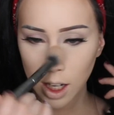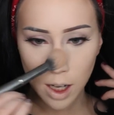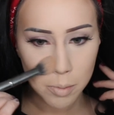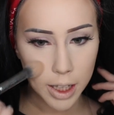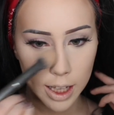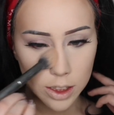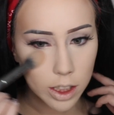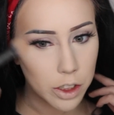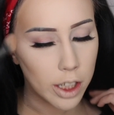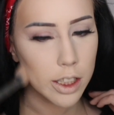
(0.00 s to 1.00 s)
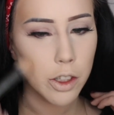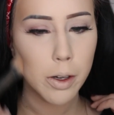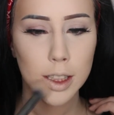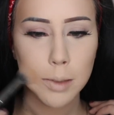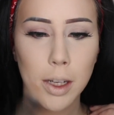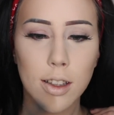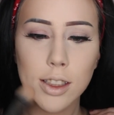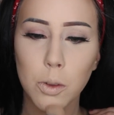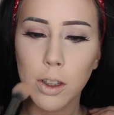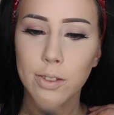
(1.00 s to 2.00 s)
But yeah, I started talking to you guys about
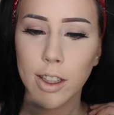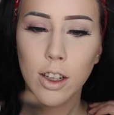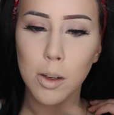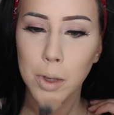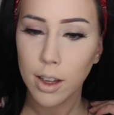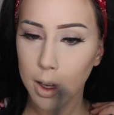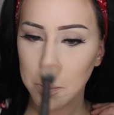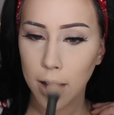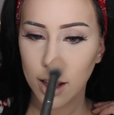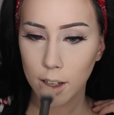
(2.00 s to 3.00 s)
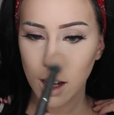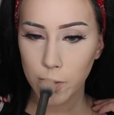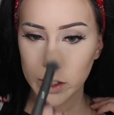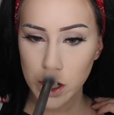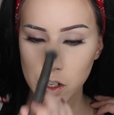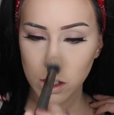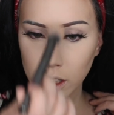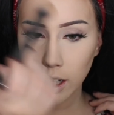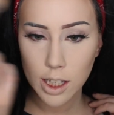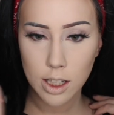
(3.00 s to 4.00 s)
this in one video, but then my
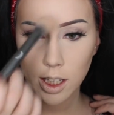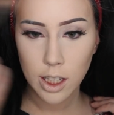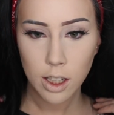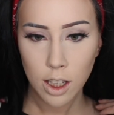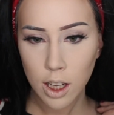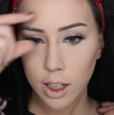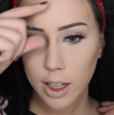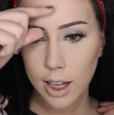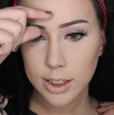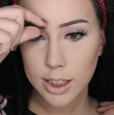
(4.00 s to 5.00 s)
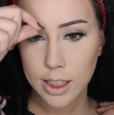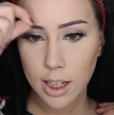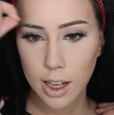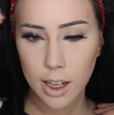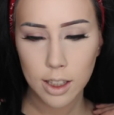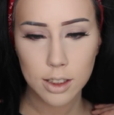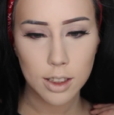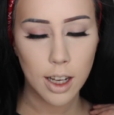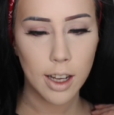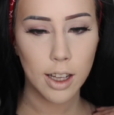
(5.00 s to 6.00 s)
conversational ADD kicked in and
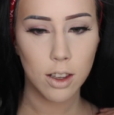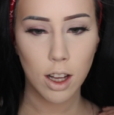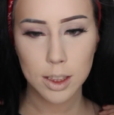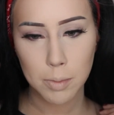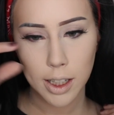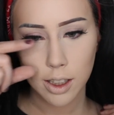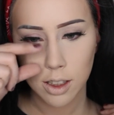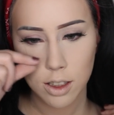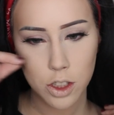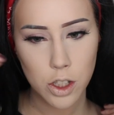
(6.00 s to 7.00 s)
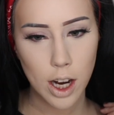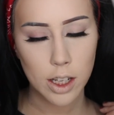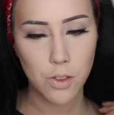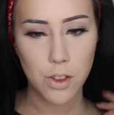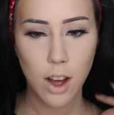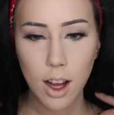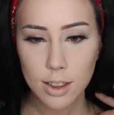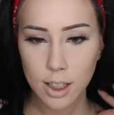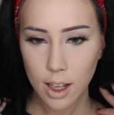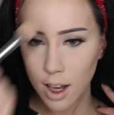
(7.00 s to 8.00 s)
I lost my track of
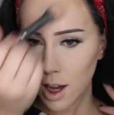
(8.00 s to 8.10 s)
thought.